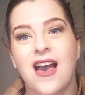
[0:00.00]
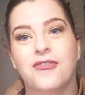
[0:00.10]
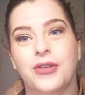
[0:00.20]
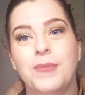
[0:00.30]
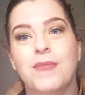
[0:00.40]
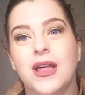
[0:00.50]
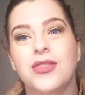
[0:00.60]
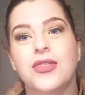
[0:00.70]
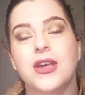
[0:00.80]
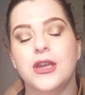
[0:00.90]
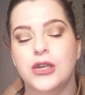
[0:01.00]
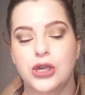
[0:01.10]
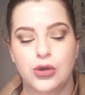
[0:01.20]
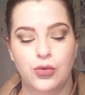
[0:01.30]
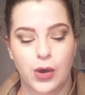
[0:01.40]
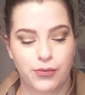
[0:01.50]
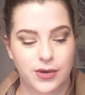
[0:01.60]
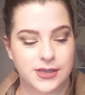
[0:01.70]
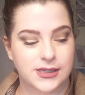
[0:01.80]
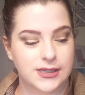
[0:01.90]
Every month you
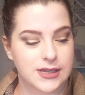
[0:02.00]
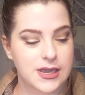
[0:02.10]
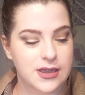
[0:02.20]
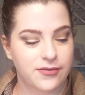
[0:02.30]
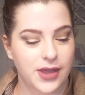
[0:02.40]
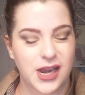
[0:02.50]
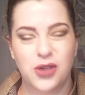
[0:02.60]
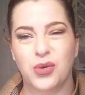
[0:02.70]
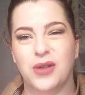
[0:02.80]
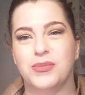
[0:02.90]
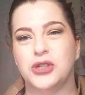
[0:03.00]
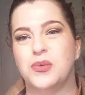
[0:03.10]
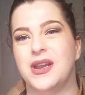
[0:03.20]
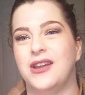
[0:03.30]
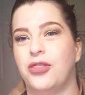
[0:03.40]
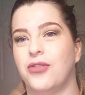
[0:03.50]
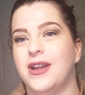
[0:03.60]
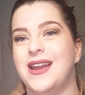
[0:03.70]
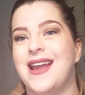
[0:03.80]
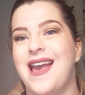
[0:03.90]
receive anywhere between
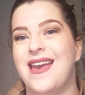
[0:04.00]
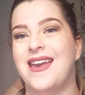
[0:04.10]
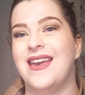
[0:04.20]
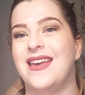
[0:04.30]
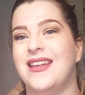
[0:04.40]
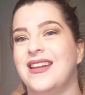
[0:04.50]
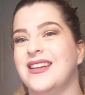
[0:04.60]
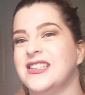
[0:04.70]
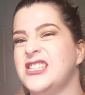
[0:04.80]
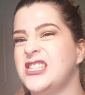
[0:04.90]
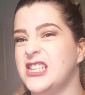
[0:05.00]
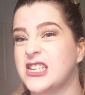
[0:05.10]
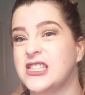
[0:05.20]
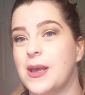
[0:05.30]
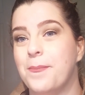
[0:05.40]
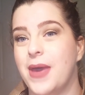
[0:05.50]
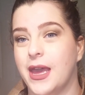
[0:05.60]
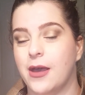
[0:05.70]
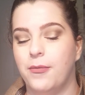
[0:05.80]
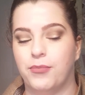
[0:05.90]
3 and 6
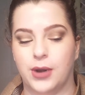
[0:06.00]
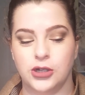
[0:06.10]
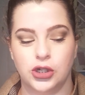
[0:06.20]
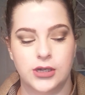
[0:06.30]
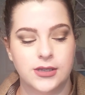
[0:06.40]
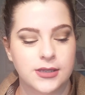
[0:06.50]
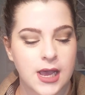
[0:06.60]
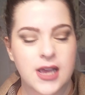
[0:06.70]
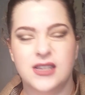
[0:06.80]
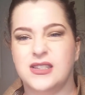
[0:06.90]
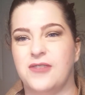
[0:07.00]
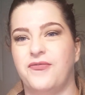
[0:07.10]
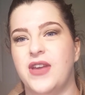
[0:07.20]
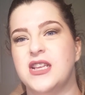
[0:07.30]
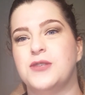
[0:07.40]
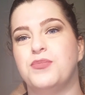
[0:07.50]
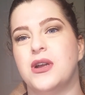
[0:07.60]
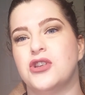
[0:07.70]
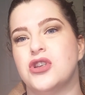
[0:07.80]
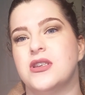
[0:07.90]
makeup brushes, some face
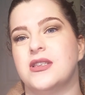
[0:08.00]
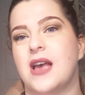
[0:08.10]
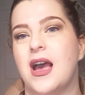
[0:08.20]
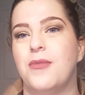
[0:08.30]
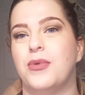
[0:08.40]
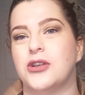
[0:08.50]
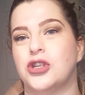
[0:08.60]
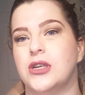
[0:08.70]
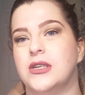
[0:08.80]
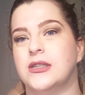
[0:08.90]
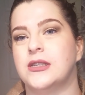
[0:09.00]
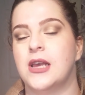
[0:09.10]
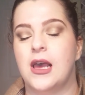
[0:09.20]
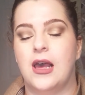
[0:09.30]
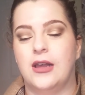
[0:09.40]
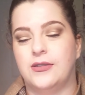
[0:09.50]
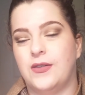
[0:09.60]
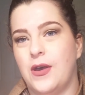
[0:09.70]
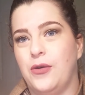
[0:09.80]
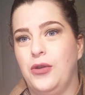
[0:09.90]
brushes, eye brushes,
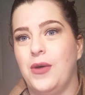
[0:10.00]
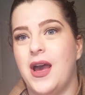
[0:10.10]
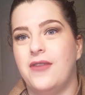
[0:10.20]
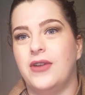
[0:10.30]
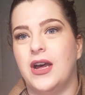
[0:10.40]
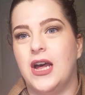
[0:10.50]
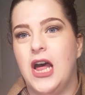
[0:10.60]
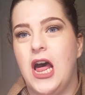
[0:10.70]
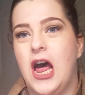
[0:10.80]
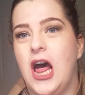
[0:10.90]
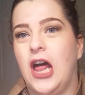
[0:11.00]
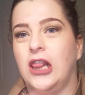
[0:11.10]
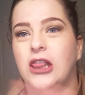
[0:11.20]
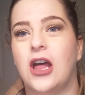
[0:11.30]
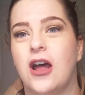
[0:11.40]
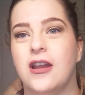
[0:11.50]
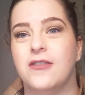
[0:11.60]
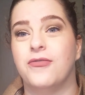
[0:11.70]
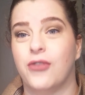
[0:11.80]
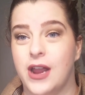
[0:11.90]
so you have a
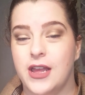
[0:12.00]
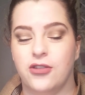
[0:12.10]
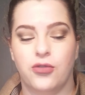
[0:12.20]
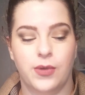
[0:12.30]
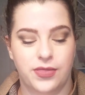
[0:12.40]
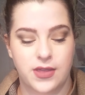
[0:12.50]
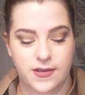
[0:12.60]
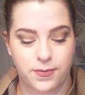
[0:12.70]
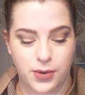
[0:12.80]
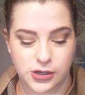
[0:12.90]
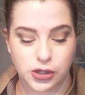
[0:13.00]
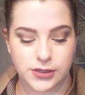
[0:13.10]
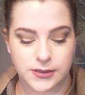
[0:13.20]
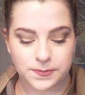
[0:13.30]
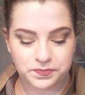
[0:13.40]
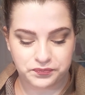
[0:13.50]
lot of range with these brushes.